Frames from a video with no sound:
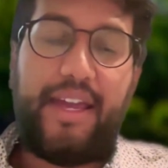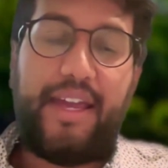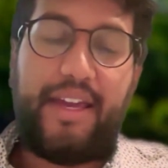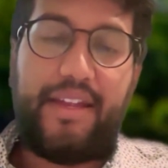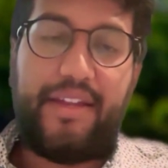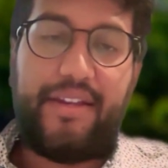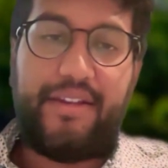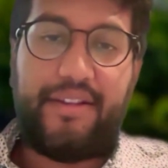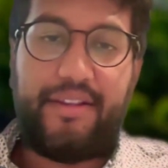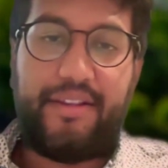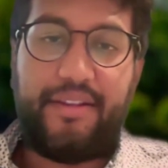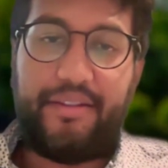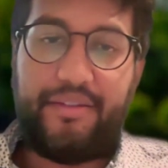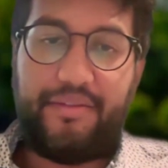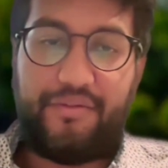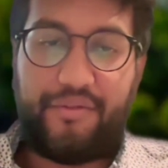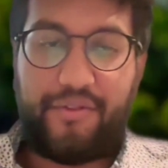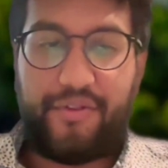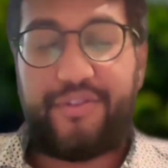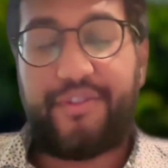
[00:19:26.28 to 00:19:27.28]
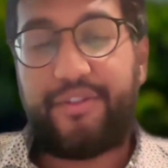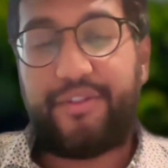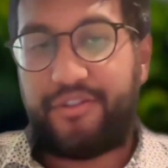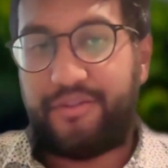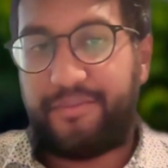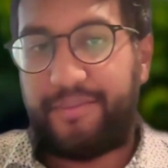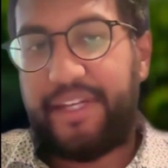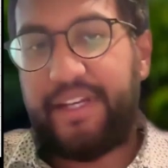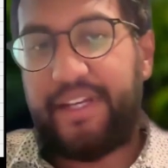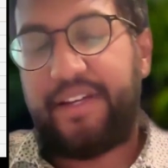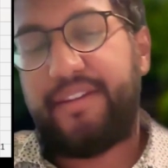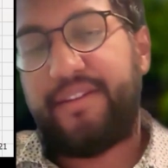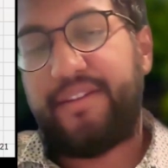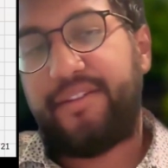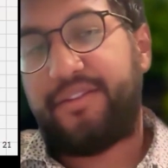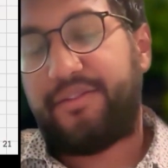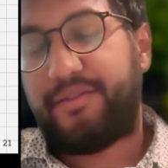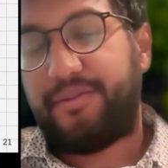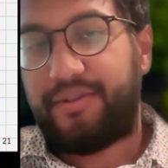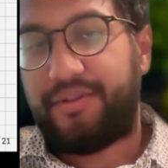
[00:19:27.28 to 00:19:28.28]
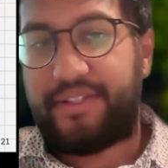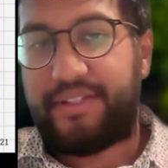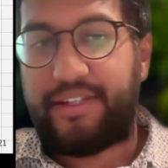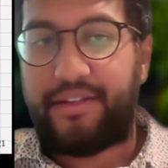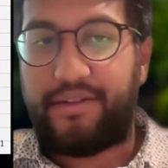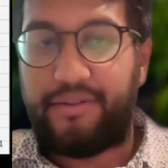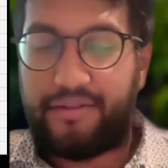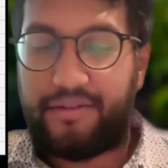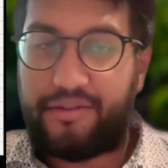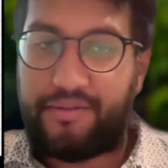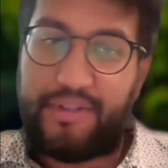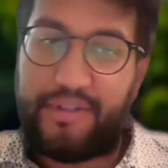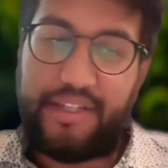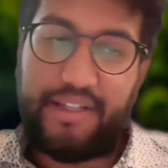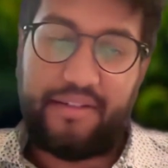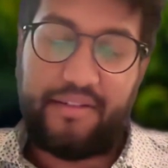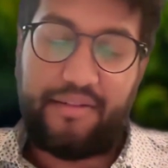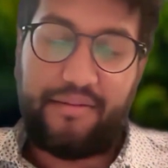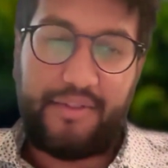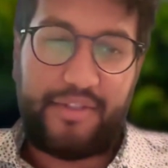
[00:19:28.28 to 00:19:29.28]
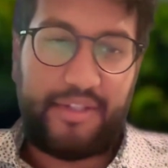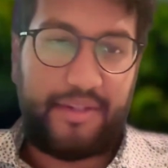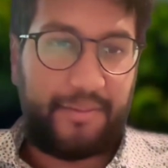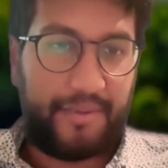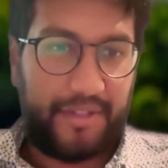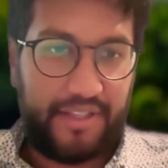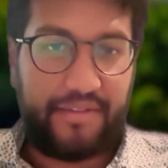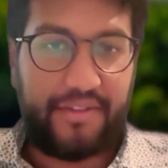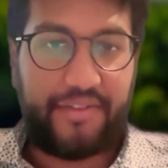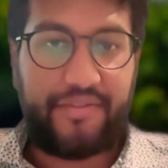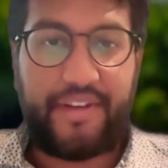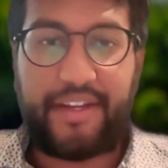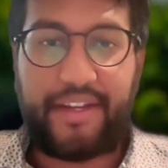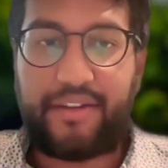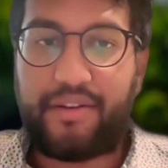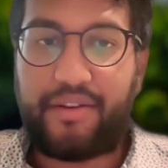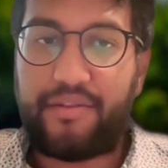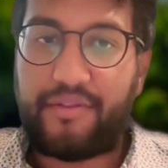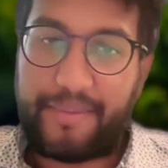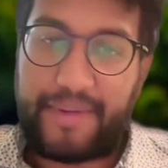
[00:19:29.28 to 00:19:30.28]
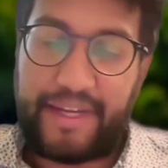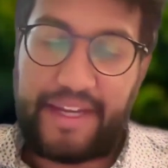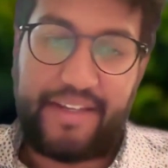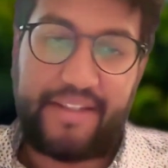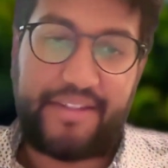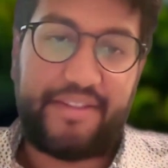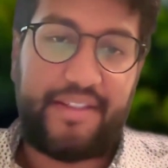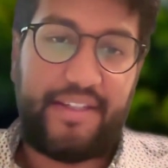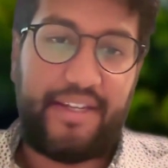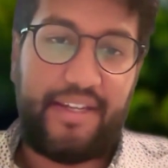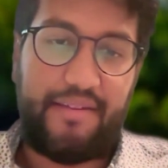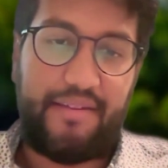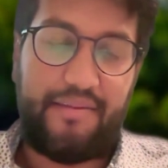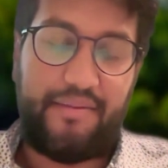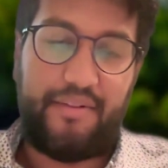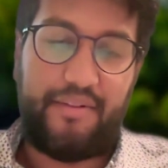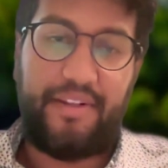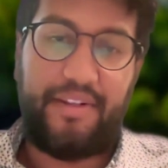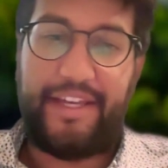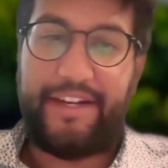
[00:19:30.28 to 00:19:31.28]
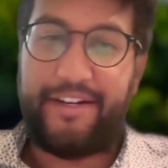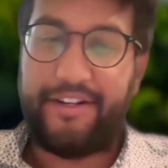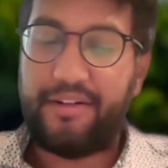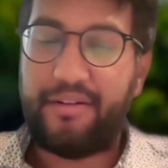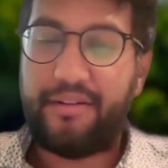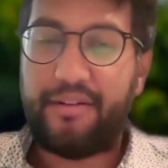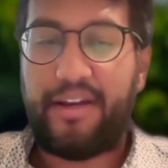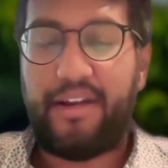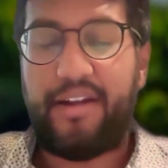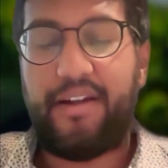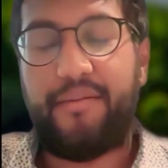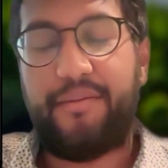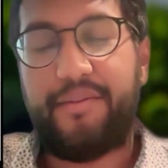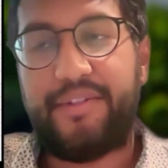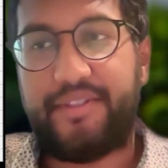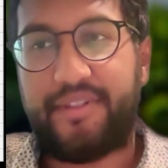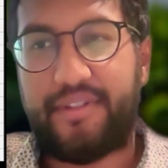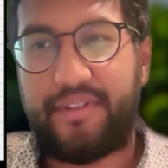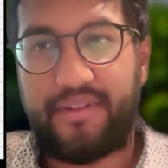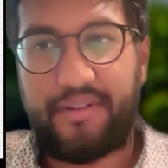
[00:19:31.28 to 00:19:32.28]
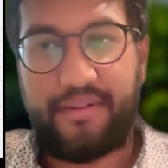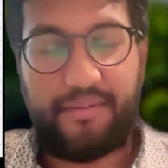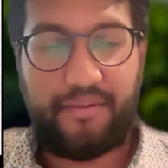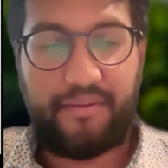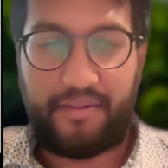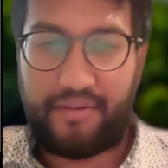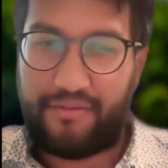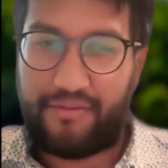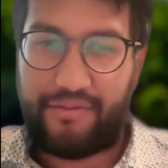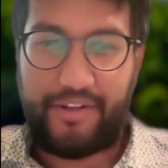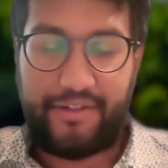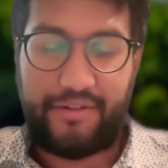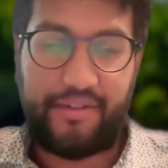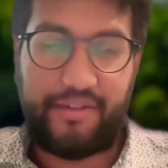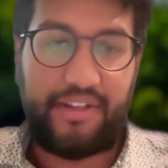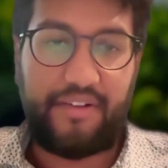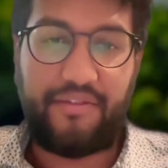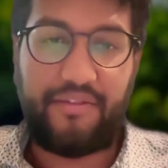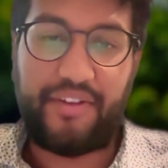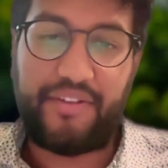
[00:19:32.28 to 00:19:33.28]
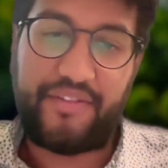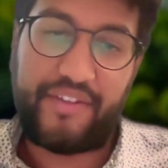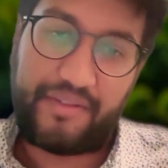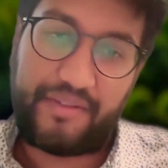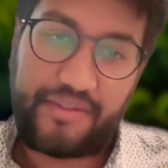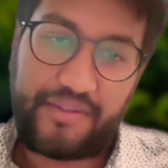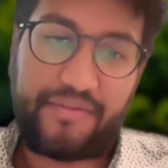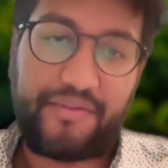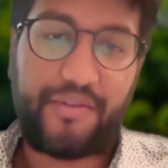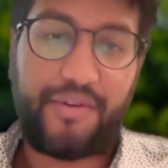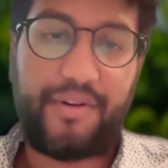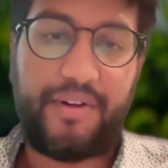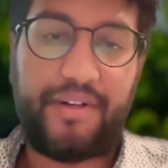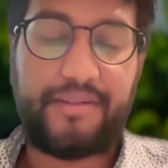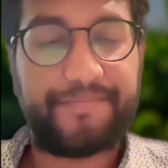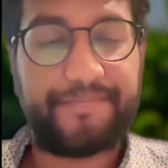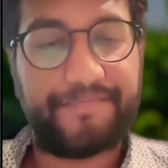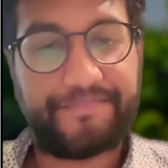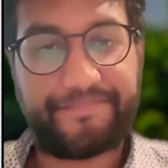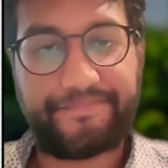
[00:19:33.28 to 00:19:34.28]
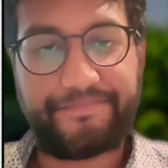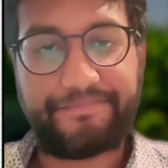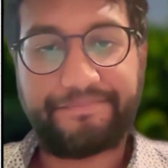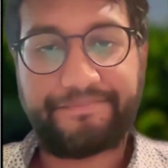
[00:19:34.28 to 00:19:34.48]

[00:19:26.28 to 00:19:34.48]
And for social media, there's tools like Hootsuite, which I believe is Vancouver-based, and Later, which is a free tool that we've used for